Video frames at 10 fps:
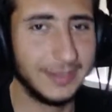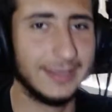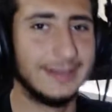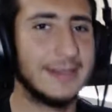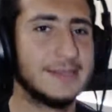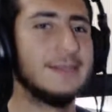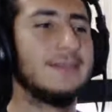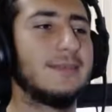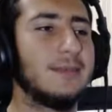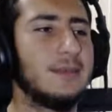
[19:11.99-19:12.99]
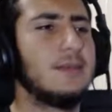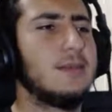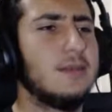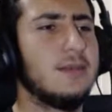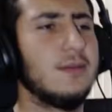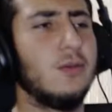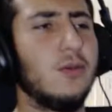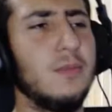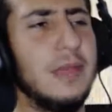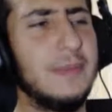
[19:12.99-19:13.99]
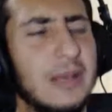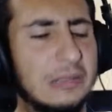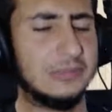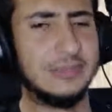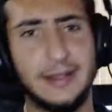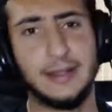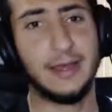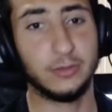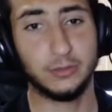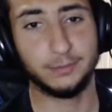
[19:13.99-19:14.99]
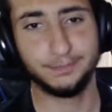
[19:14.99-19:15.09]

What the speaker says: and that's it. Or maybe I'll do it. I don't know.